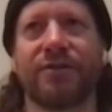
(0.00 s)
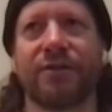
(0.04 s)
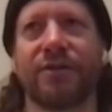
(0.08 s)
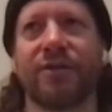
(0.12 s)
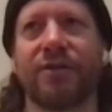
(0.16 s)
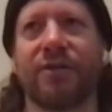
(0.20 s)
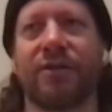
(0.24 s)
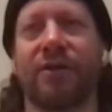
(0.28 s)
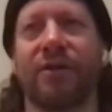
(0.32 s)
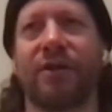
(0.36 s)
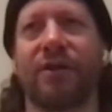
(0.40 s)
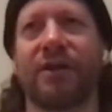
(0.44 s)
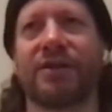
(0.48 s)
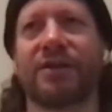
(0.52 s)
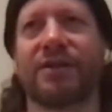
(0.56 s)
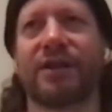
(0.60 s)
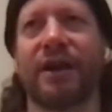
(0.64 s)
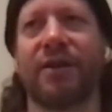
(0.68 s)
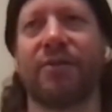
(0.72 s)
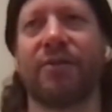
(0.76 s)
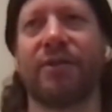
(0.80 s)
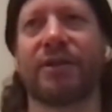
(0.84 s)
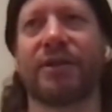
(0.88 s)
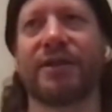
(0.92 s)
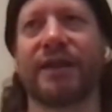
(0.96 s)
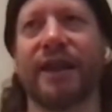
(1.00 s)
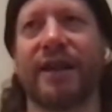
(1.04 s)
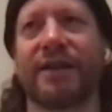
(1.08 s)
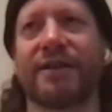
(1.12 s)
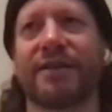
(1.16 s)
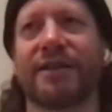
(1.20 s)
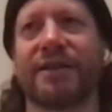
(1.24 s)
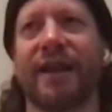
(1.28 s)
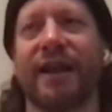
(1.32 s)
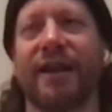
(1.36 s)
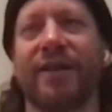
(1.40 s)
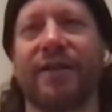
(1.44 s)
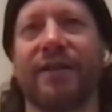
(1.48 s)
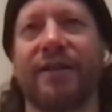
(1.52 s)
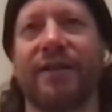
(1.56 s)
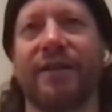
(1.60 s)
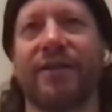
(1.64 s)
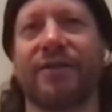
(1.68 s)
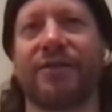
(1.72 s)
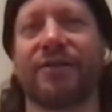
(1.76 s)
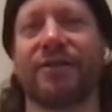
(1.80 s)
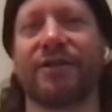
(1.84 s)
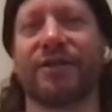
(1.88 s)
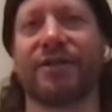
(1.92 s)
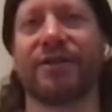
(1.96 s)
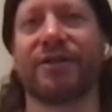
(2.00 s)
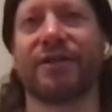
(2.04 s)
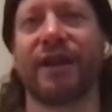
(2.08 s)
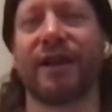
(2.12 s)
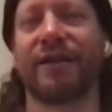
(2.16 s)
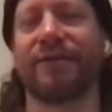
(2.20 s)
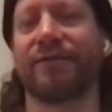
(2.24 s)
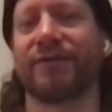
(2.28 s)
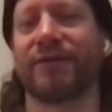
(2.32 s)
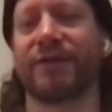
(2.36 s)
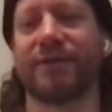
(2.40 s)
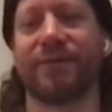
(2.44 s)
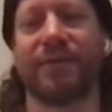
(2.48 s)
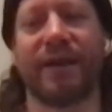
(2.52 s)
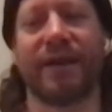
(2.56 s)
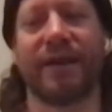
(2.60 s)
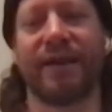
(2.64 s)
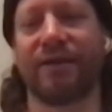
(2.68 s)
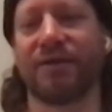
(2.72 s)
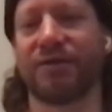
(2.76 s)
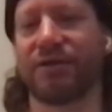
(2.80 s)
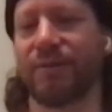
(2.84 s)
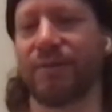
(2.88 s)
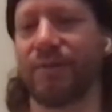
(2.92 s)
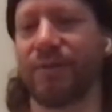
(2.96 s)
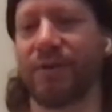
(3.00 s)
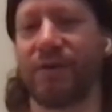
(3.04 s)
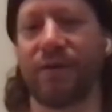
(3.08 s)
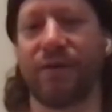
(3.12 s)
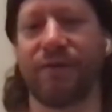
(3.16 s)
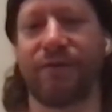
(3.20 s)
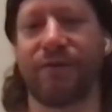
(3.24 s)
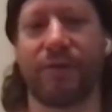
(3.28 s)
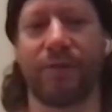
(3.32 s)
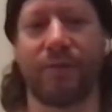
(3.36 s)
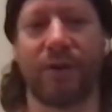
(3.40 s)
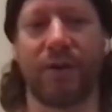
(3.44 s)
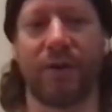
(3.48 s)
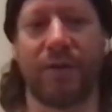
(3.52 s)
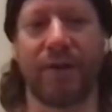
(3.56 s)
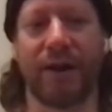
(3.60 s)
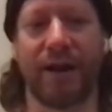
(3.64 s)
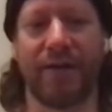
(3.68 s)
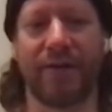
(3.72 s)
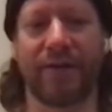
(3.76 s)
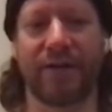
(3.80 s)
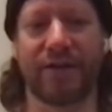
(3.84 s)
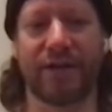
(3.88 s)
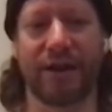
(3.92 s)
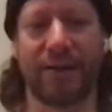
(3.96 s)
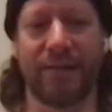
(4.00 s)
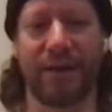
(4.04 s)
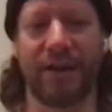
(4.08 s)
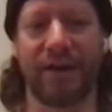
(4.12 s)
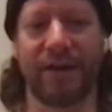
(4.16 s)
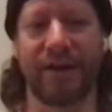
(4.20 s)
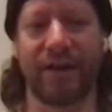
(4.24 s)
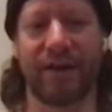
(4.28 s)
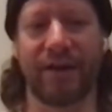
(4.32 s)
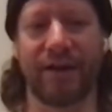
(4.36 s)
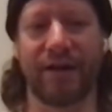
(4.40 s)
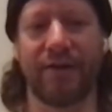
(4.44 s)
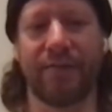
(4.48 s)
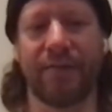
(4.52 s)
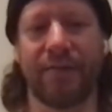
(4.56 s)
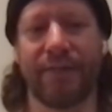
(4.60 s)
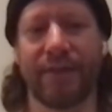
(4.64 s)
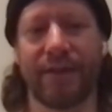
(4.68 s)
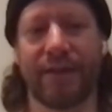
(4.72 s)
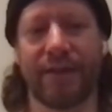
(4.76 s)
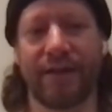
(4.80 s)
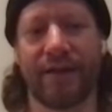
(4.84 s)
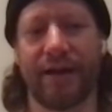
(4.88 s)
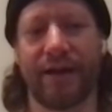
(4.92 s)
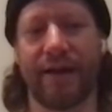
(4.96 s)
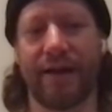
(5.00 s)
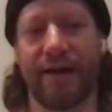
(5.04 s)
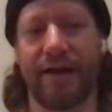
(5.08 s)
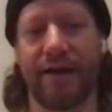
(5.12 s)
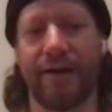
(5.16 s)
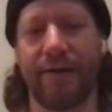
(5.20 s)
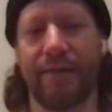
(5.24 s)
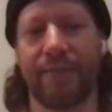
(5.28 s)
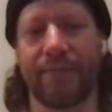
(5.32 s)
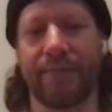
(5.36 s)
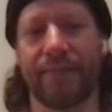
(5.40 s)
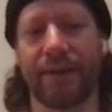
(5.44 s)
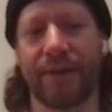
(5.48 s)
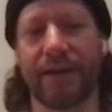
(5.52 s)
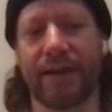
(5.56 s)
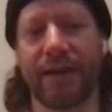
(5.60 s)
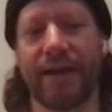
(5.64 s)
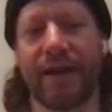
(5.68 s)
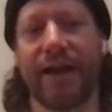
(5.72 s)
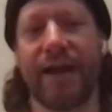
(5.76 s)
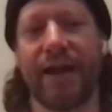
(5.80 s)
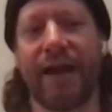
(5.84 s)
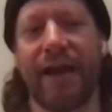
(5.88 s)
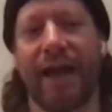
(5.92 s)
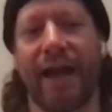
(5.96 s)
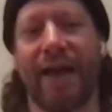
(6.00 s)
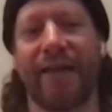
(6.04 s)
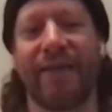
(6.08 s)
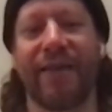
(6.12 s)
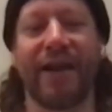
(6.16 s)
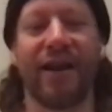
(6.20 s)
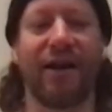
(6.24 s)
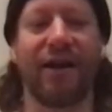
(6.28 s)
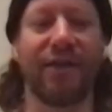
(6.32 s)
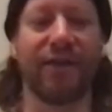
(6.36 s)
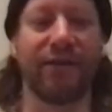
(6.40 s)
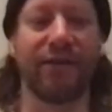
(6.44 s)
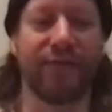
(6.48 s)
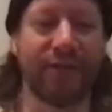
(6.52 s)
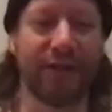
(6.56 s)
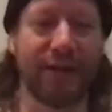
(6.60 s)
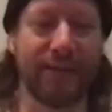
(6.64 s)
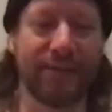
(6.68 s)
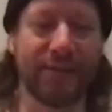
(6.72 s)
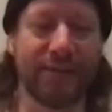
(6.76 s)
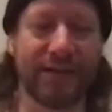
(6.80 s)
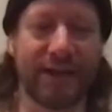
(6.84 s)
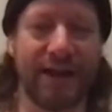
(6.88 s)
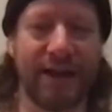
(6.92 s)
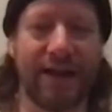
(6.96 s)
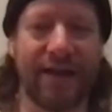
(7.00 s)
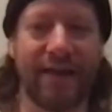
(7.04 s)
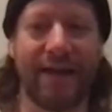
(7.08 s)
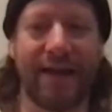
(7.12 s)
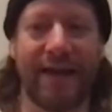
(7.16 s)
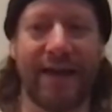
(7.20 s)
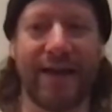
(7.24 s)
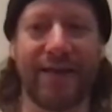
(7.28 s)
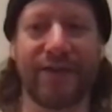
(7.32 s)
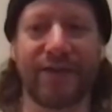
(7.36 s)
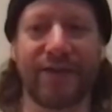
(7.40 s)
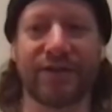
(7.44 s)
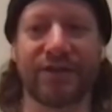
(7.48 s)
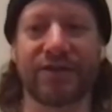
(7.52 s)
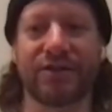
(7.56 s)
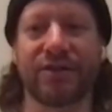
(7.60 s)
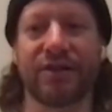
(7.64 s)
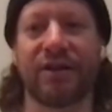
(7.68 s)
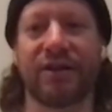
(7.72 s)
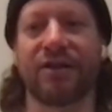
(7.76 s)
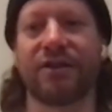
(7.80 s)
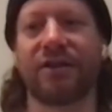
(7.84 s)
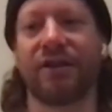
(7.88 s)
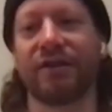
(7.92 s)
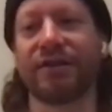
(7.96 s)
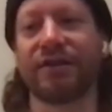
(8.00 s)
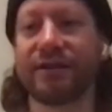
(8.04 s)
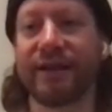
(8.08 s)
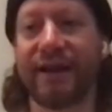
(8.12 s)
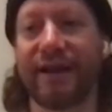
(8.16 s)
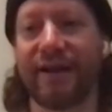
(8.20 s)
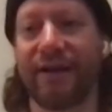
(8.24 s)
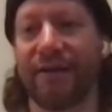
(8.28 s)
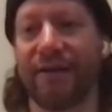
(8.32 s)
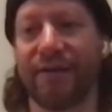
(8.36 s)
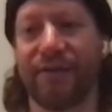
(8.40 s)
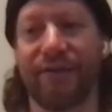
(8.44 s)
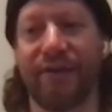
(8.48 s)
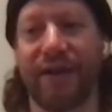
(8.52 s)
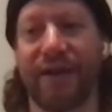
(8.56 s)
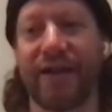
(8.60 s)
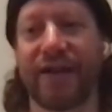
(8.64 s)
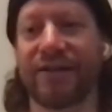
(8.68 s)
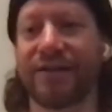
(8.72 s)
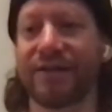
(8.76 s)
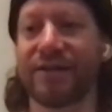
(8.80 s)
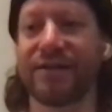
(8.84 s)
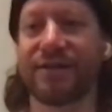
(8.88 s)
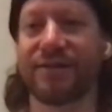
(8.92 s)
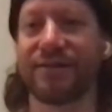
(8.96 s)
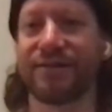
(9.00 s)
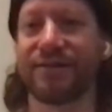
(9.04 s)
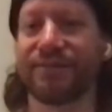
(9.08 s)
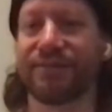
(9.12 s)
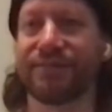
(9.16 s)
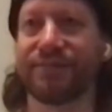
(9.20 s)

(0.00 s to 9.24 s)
chorus that we sang together. And it was just like, to me, that was a beautiful moment every time I hear it. And then on the flip side of that, there's a song called Dead on the Fence.